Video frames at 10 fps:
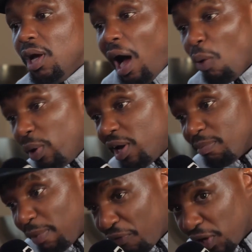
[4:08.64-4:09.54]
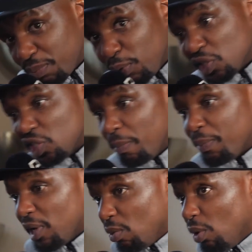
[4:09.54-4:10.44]
I will have my first British
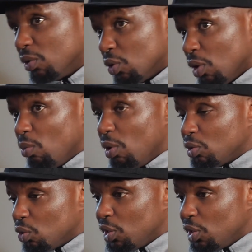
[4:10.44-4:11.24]
champion, I will do.